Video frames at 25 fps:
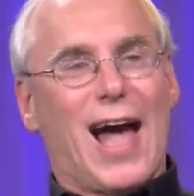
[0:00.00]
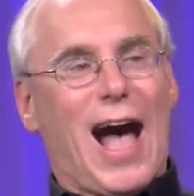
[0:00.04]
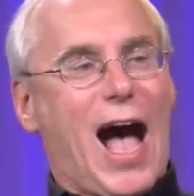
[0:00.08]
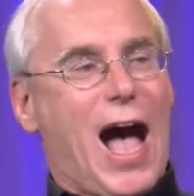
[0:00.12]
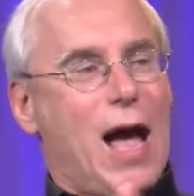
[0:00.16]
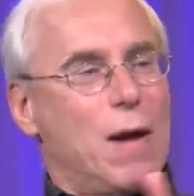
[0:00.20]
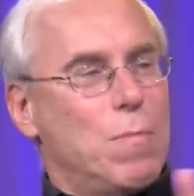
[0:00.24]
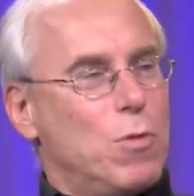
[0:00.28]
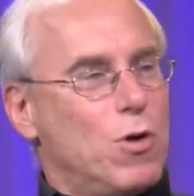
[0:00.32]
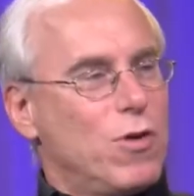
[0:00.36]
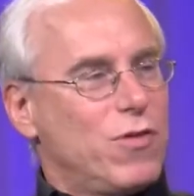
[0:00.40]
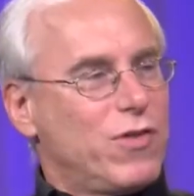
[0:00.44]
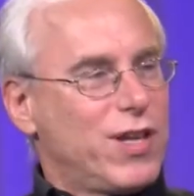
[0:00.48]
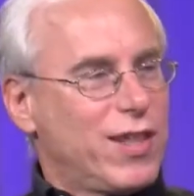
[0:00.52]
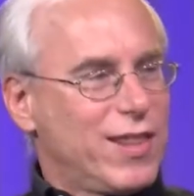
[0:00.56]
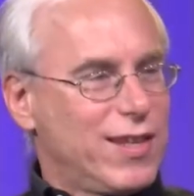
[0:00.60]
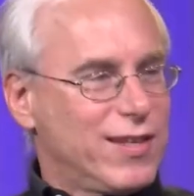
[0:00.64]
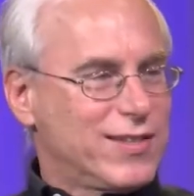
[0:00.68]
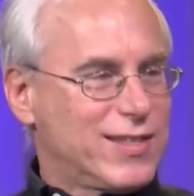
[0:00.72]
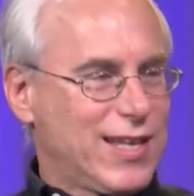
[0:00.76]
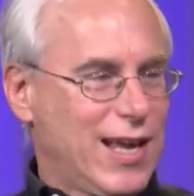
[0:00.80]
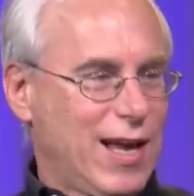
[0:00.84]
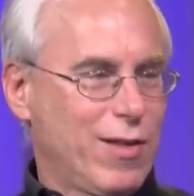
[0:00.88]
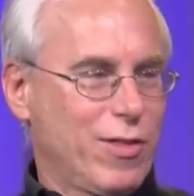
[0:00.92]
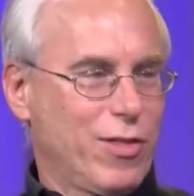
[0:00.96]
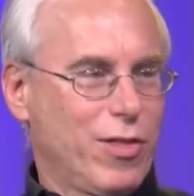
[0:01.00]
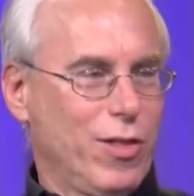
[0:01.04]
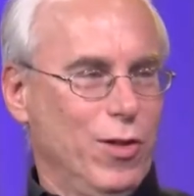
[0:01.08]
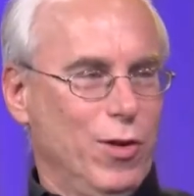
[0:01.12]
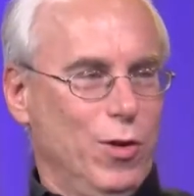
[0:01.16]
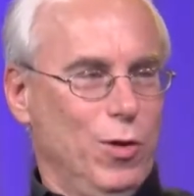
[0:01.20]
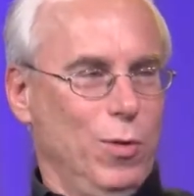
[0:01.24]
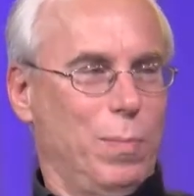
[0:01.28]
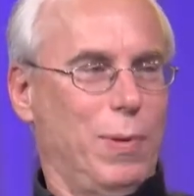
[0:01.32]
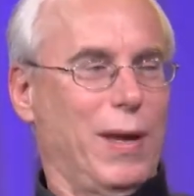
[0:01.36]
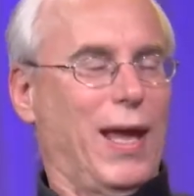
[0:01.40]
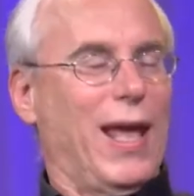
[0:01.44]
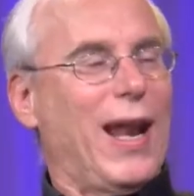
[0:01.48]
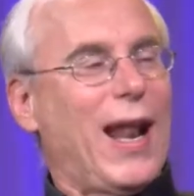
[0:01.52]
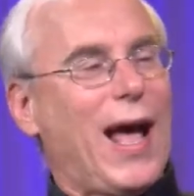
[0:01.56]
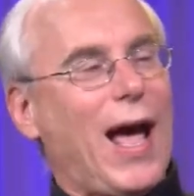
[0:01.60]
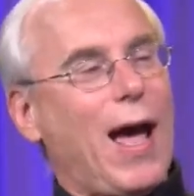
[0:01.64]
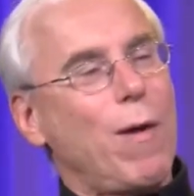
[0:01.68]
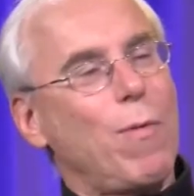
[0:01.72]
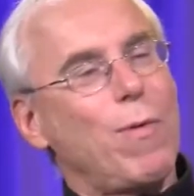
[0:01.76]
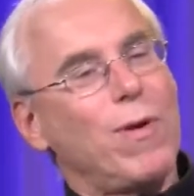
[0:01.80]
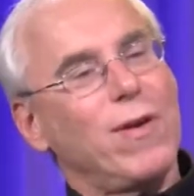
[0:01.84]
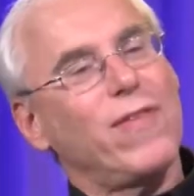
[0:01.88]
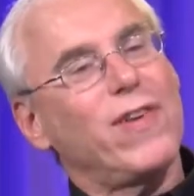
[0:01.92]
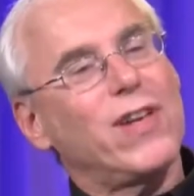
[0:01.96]
I moved to the South Loop, and
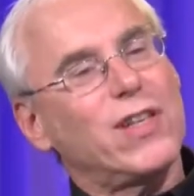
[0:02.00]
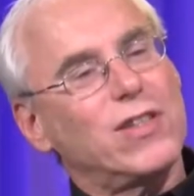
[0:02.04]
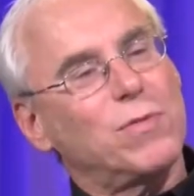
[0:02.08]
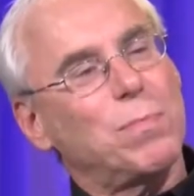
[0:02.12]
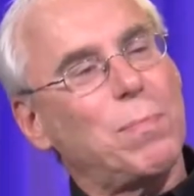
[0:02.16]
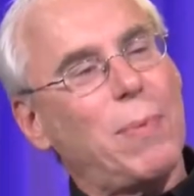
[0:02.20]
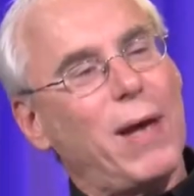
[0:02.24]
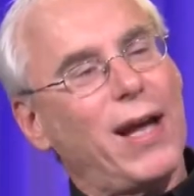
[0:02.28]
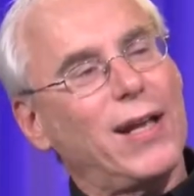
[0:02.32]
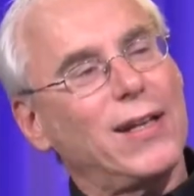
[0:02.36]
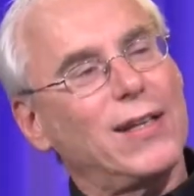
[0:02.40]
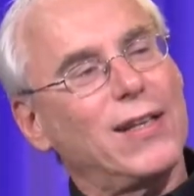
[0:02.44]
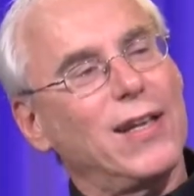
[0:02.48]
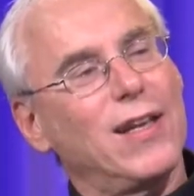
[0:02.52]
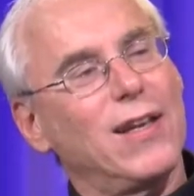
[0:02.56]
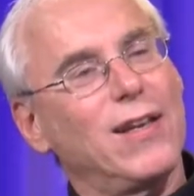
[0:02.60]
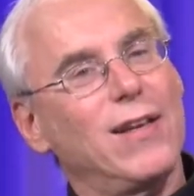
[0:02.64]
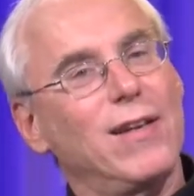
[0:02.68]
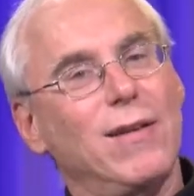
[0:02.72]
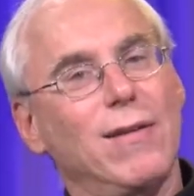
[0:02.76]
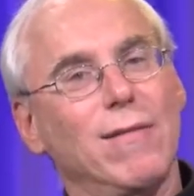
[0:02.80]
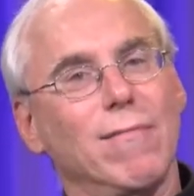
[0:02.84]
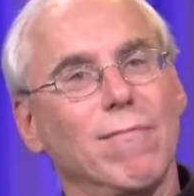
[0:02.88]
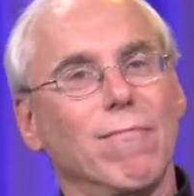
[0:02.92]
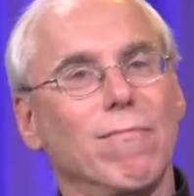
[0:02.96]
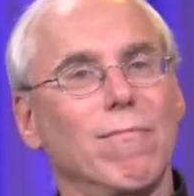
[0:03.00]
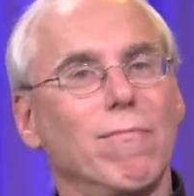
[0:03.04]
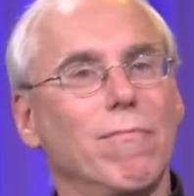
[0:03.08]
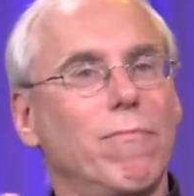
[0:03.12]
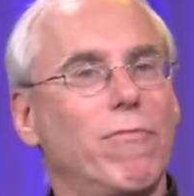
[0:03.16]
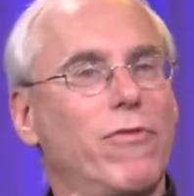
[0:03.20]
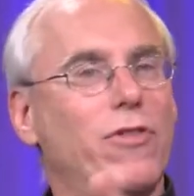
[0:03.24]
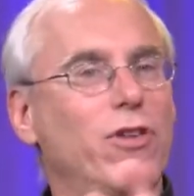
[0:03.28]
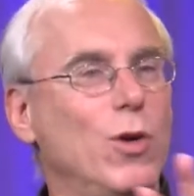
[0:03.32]
I would have expected mm,